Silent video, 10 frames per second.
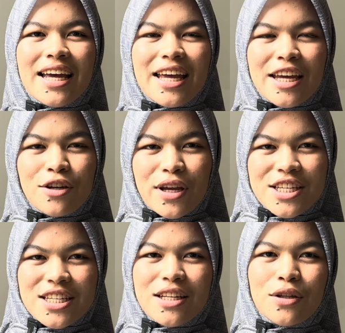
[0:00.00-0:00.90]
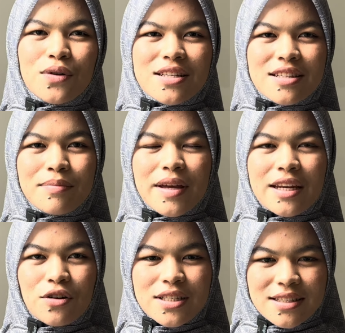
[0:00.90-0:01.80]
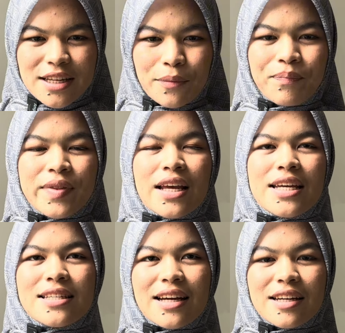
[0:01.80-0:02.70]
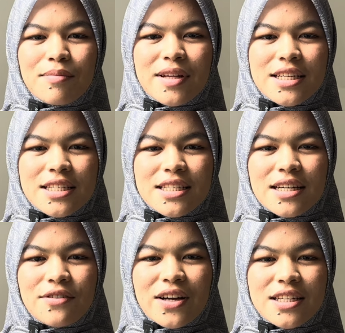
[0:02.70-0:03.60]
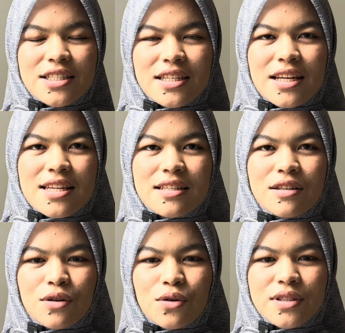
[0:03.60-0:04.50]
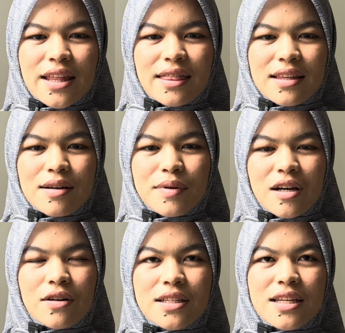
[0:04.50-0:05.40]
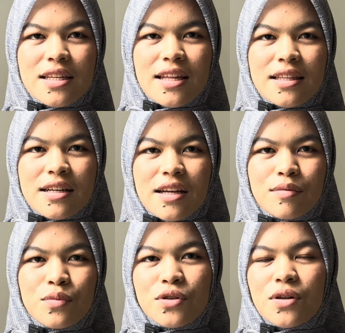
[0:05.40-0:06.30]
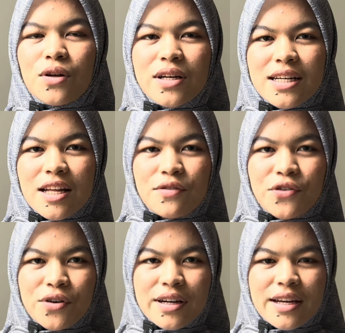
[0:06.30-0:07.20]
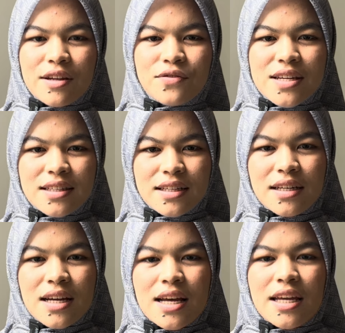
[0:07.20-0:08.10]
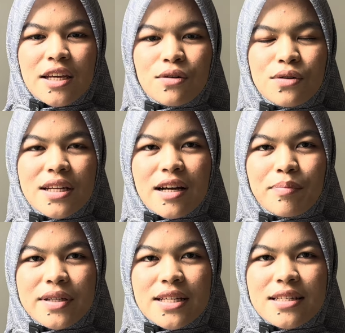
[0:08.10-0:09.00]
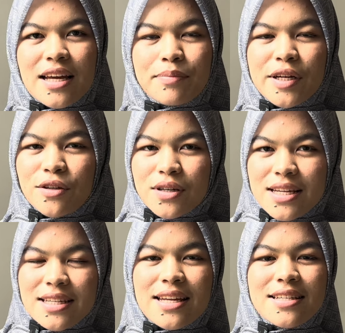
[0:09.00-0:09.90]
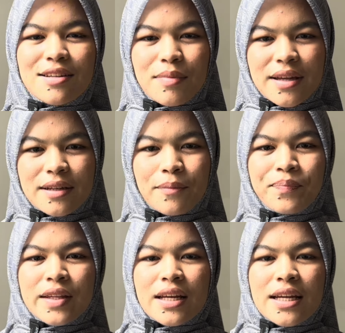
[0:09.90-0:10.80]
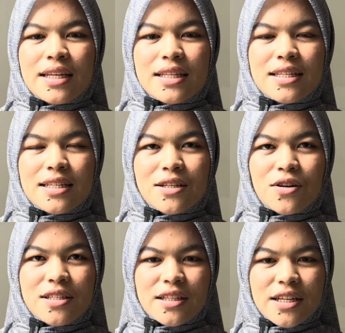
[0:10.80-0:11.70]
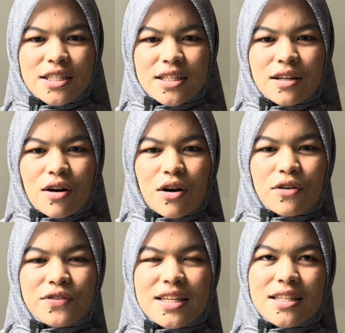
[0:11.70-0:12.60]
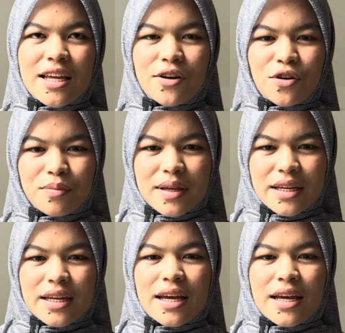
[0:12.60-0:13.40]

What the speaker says: education, tourism, and logistics. Iskandar Malaysia functions as a growth center because it attracts both local and foreign investors, including companies like Petronas and Cement. The concentration of this economic